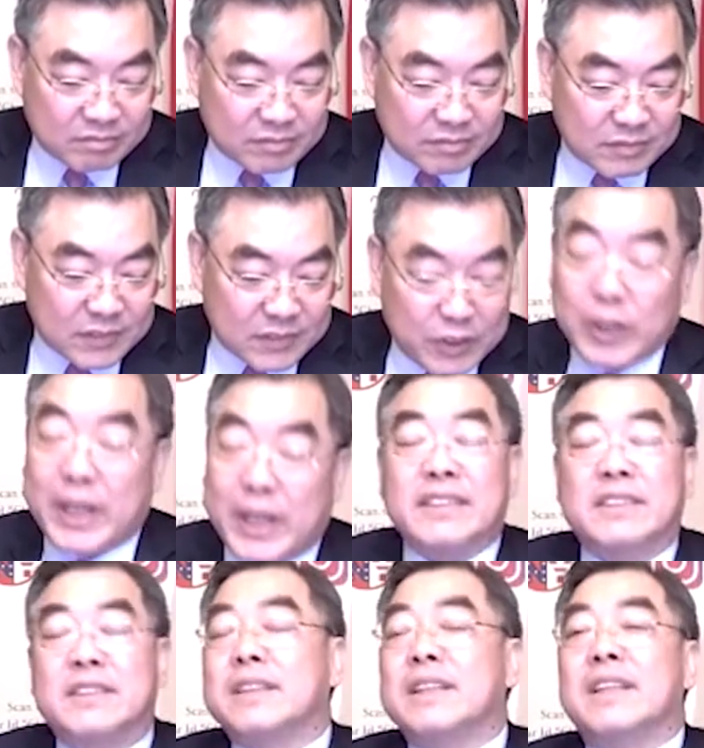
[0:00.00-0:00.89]
you
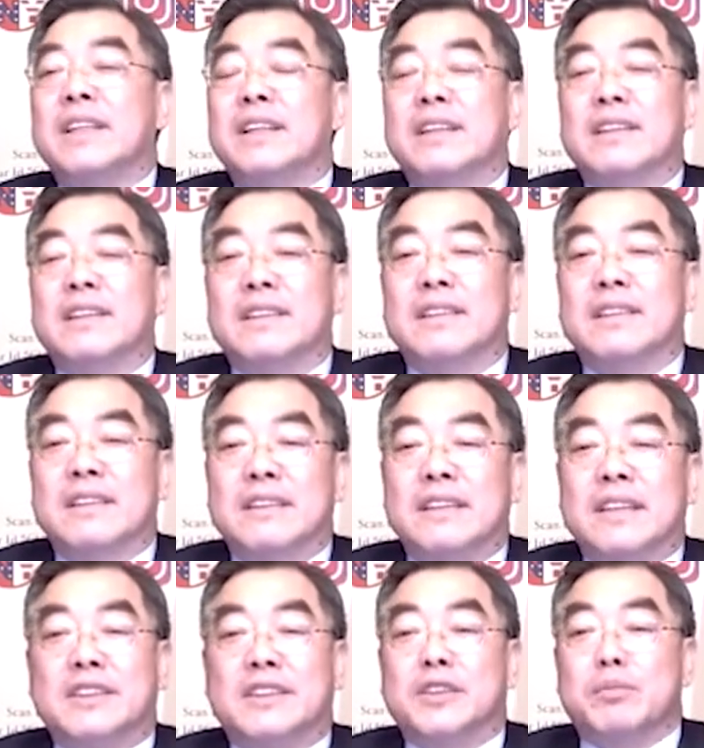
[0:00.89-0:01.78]
can see
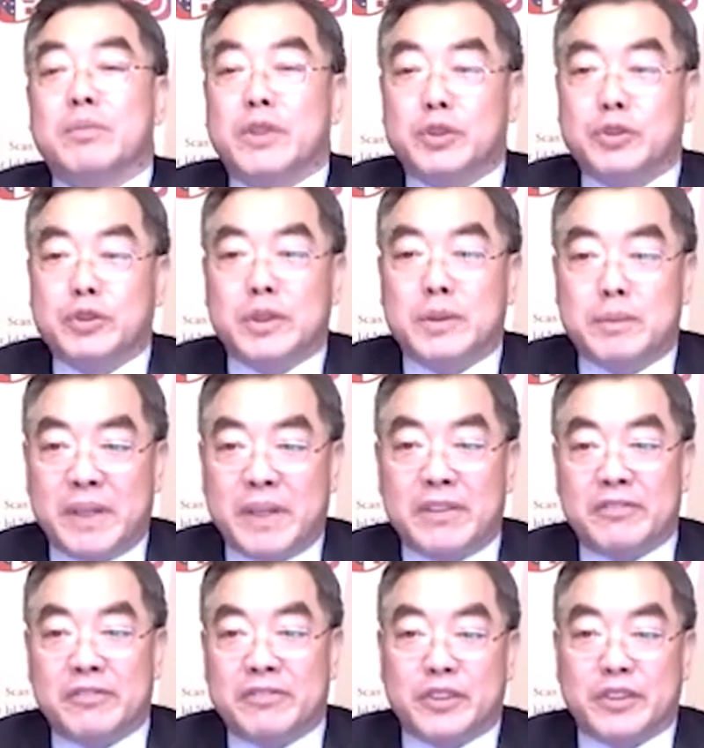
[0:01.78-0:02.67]
this mutually
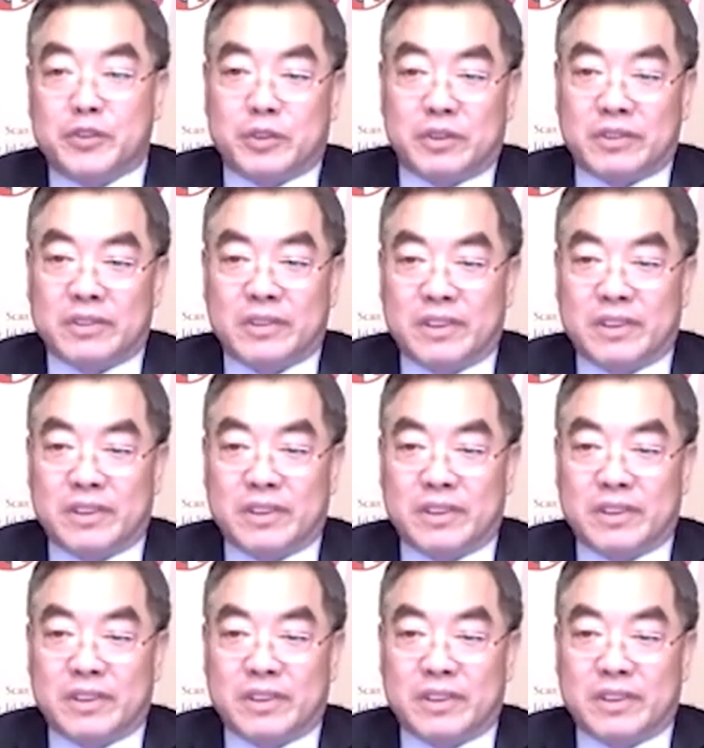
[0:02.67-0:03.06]
beneficial.